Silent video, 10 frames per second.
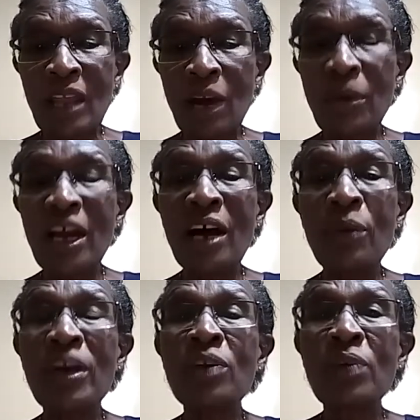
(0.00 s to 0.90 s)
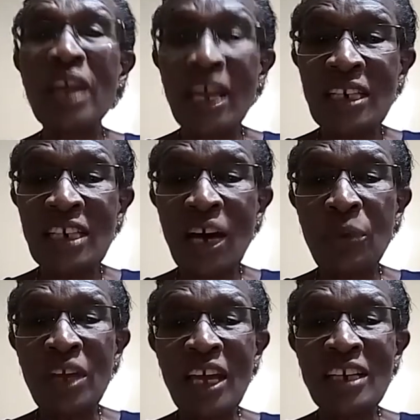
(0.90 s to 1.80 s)
where when we enter,
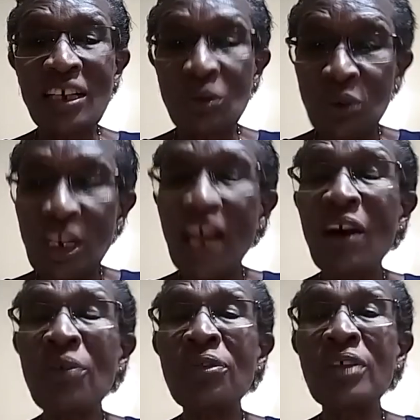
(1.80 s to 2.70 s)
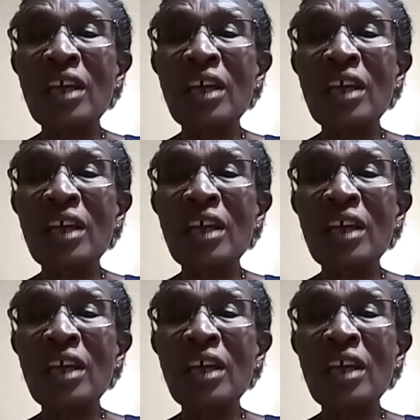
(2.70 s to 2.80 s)
we get a good health,